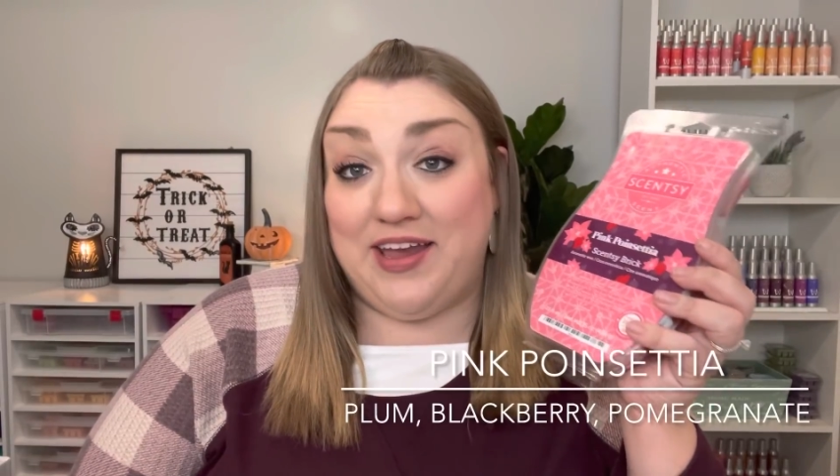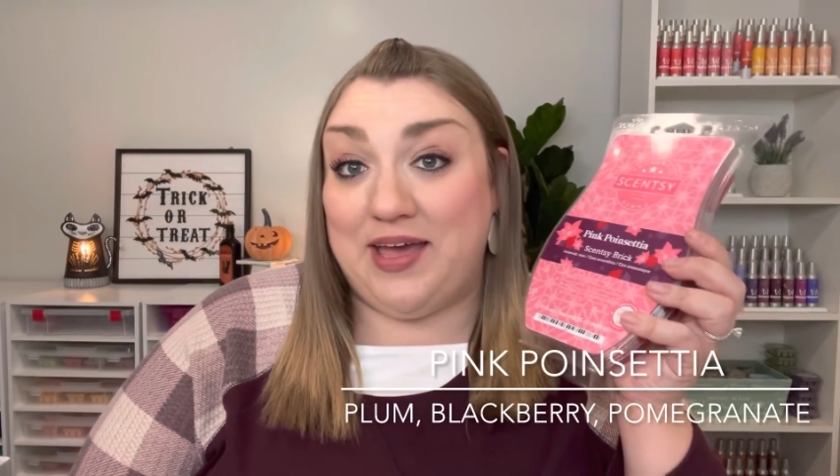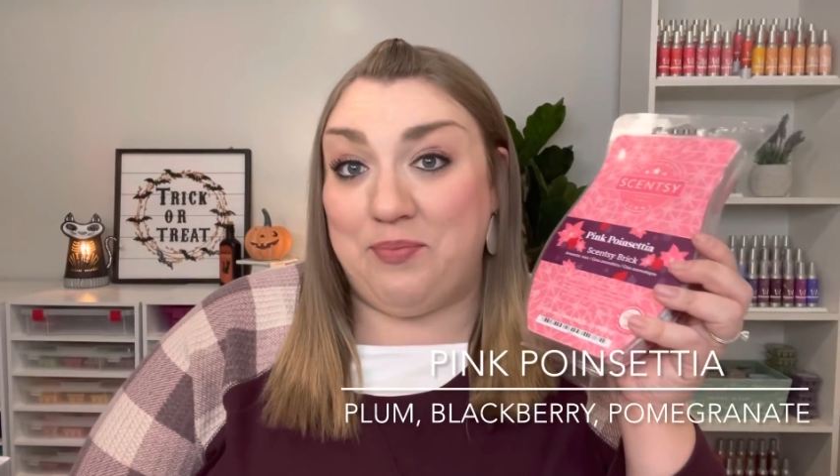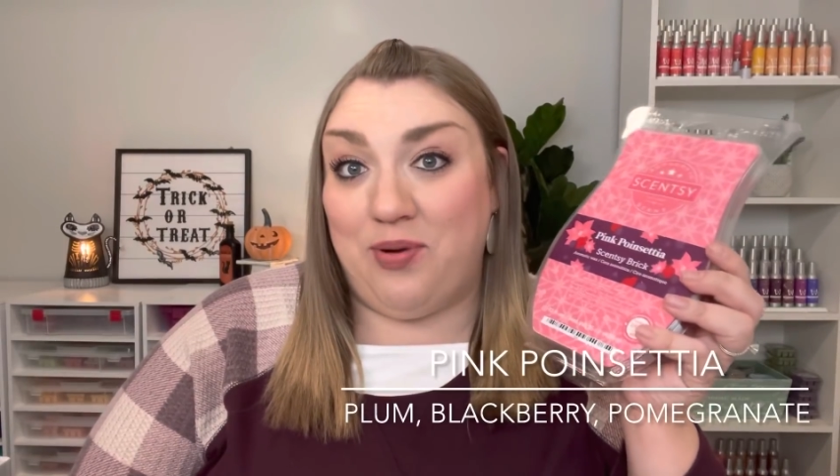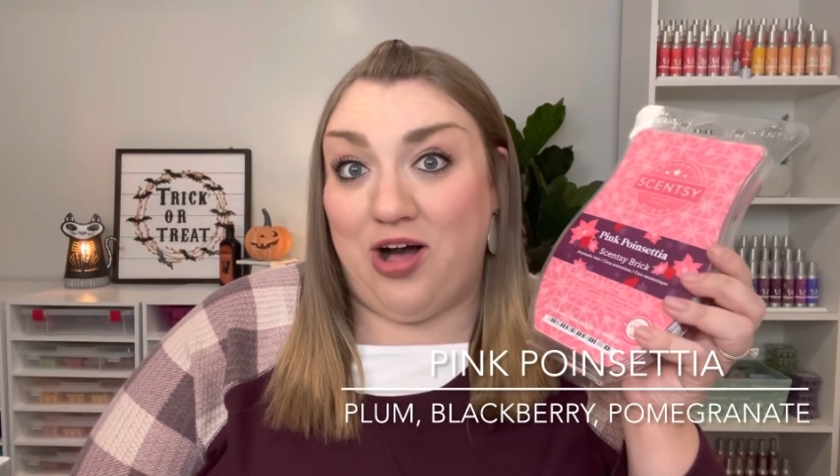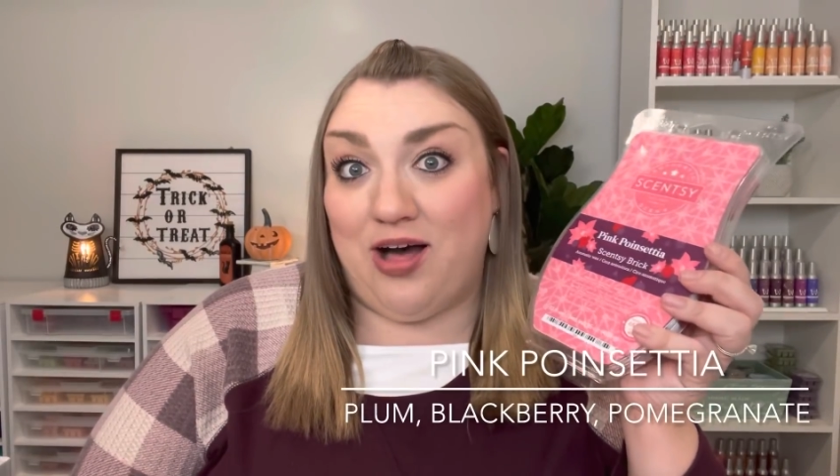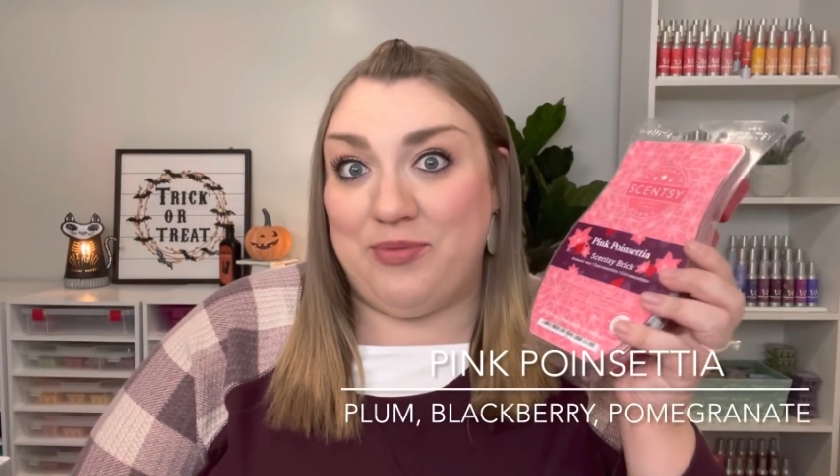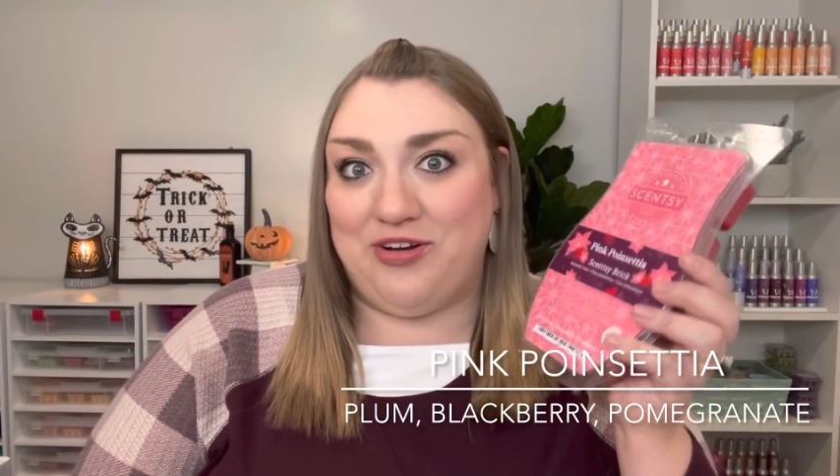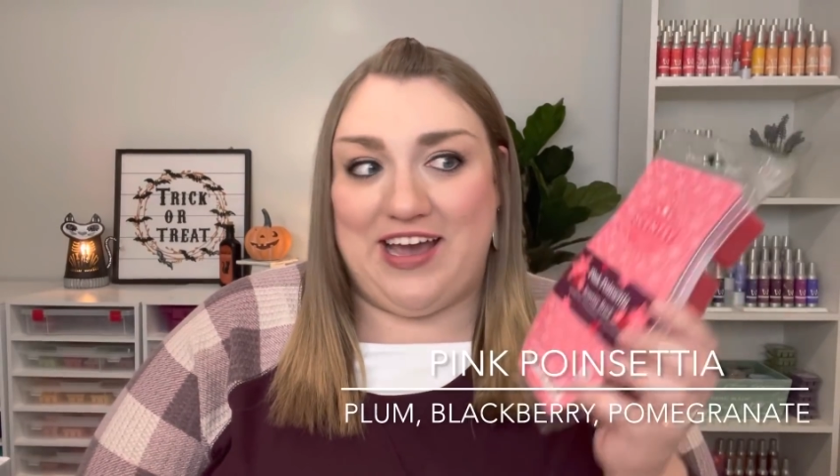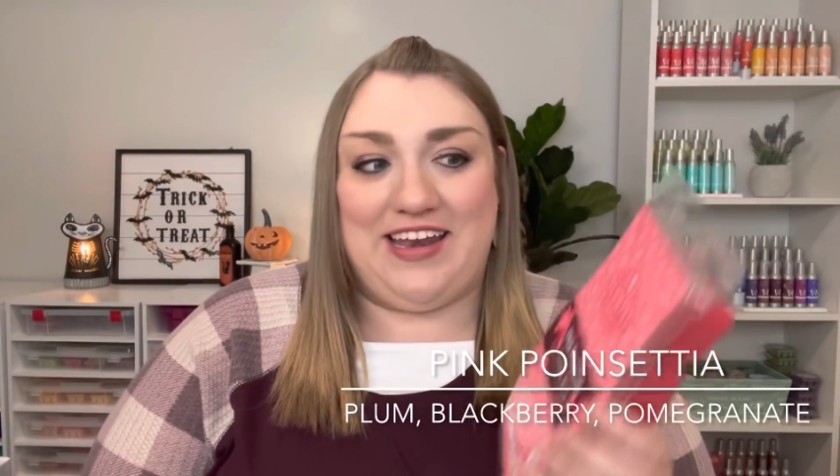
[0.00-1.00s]
and
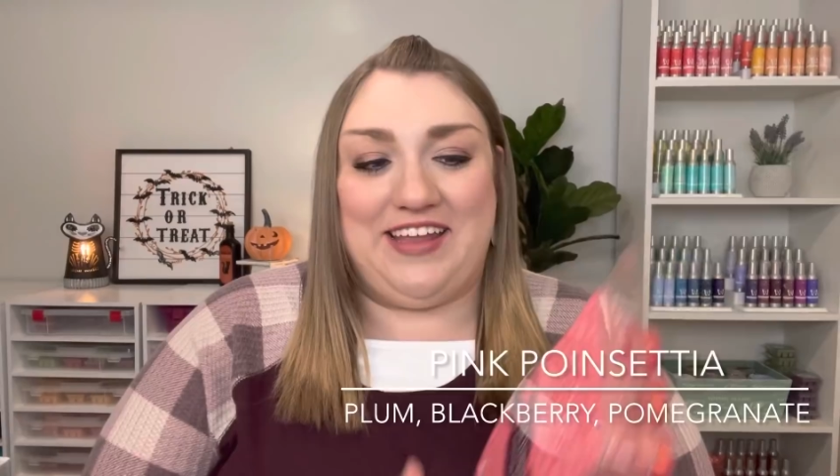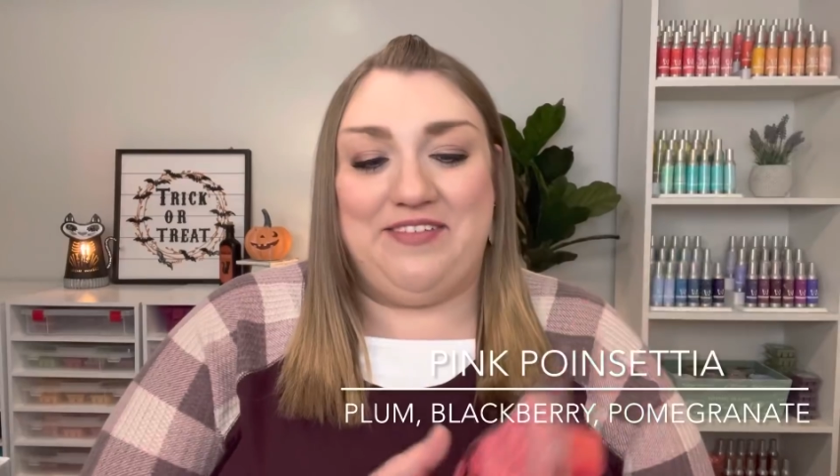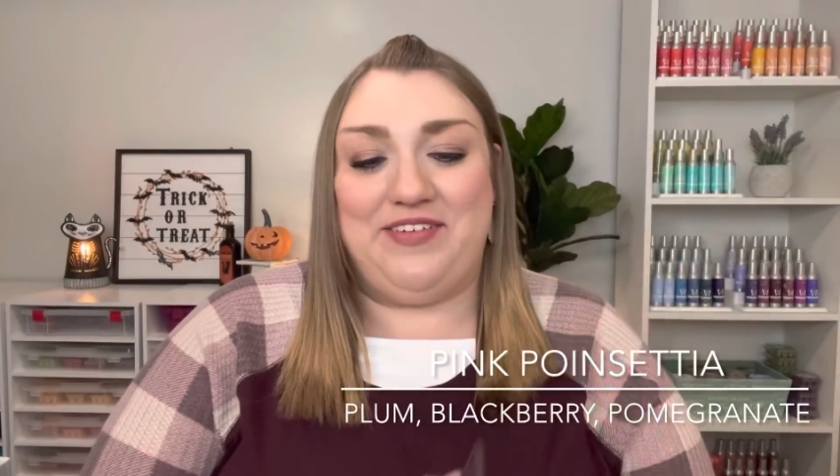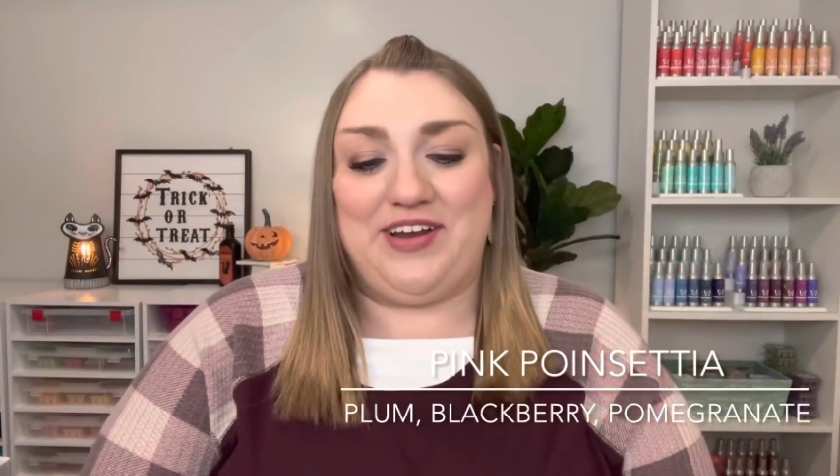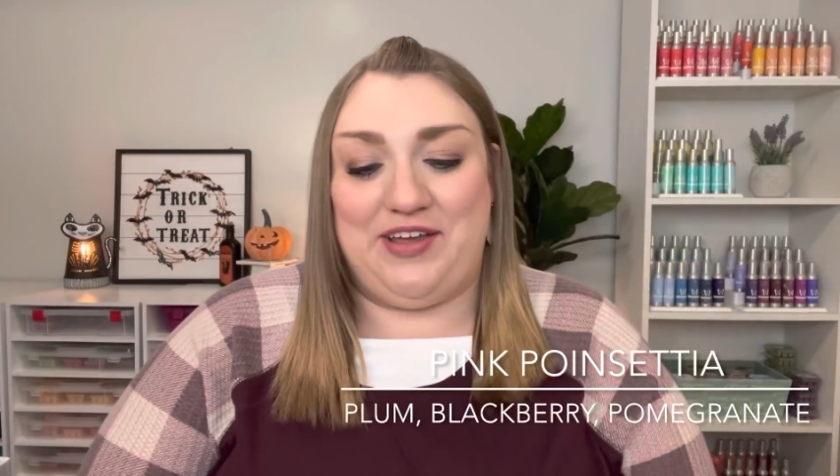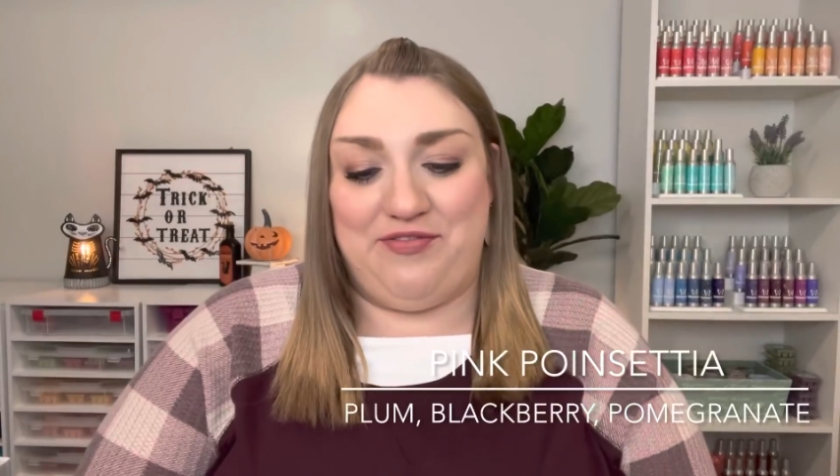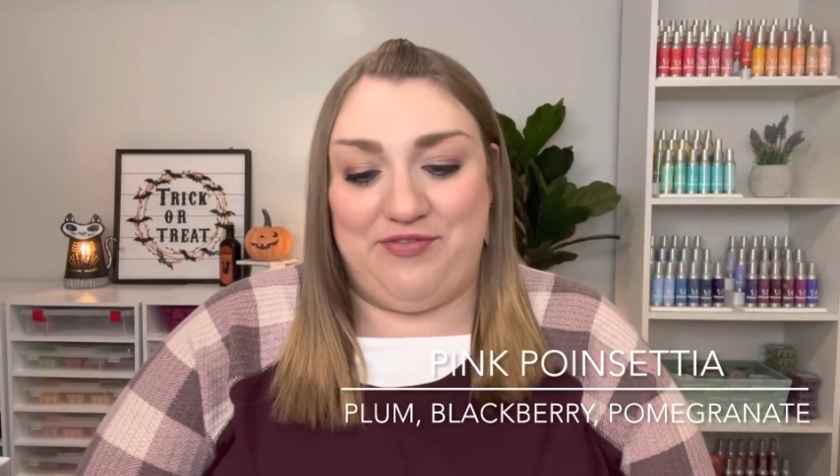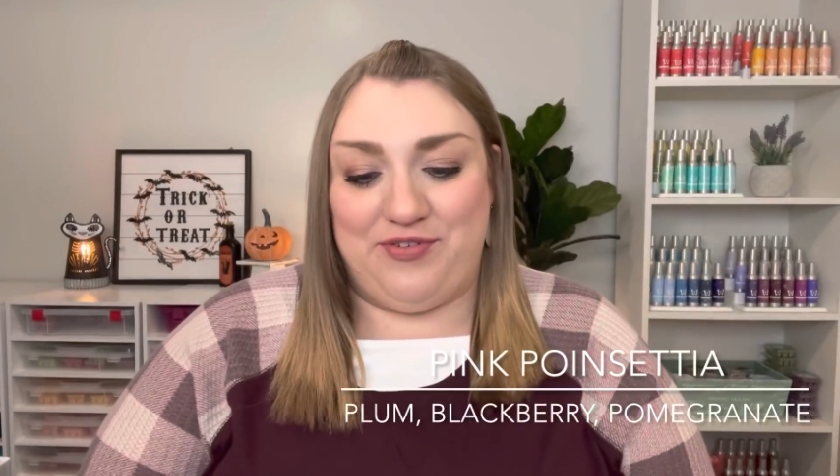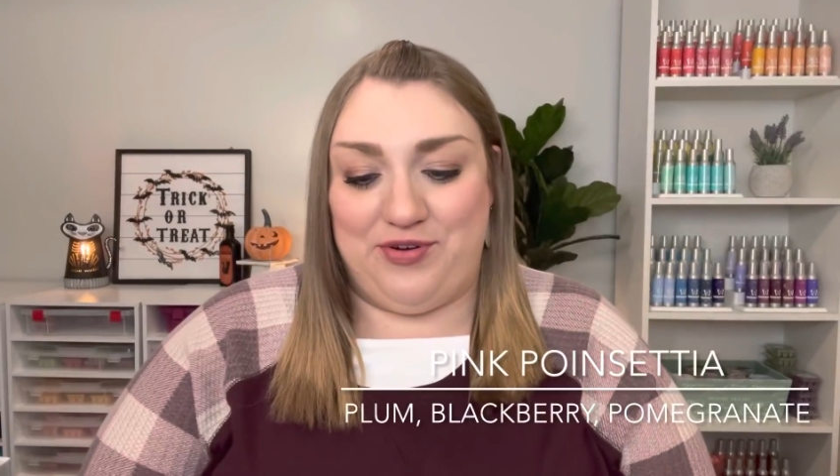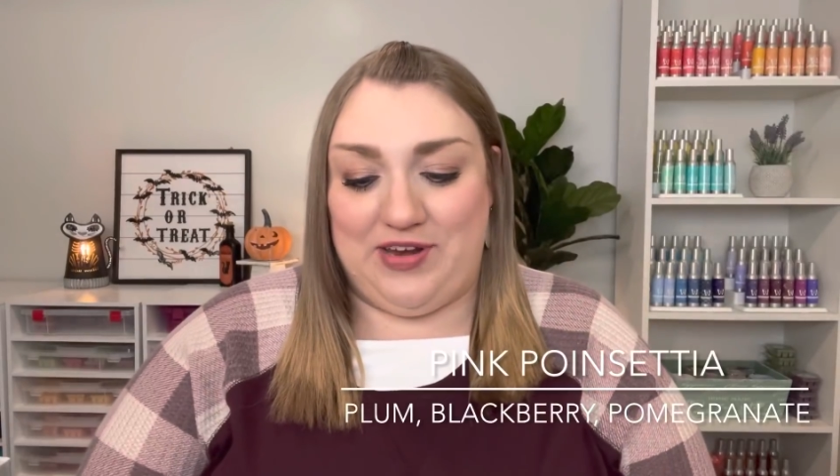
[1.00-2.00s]
pomegranate, very
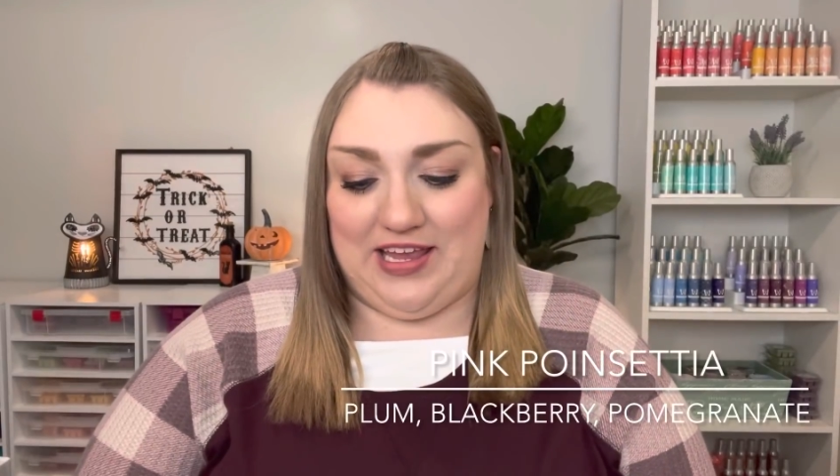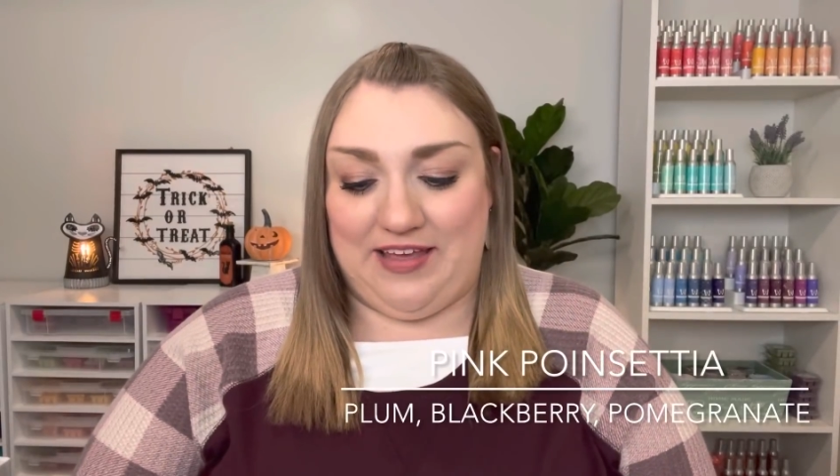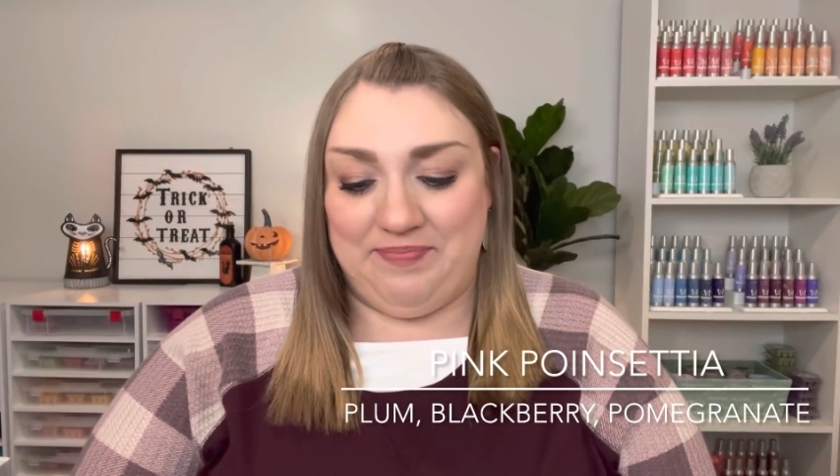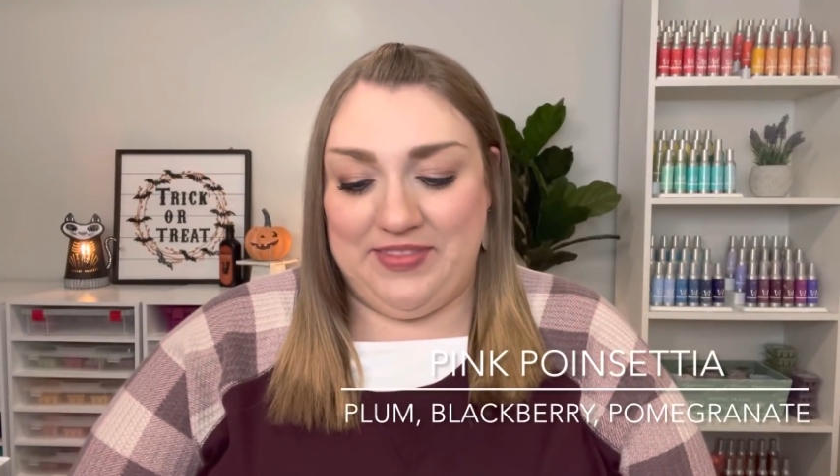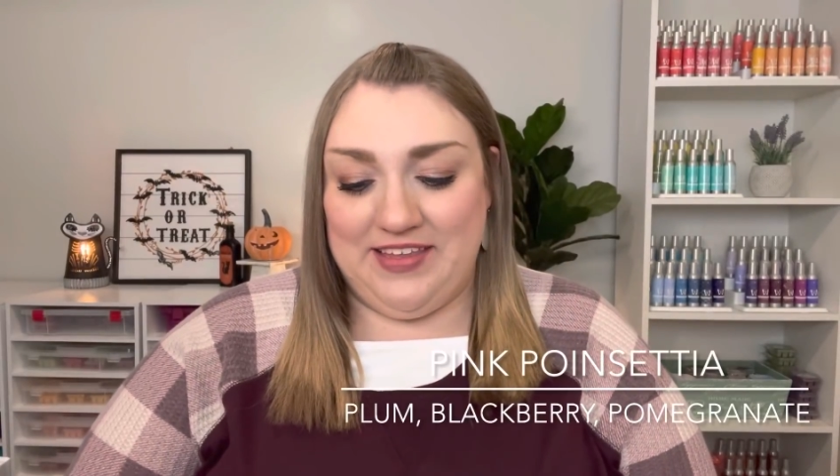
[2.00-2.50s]
fruity.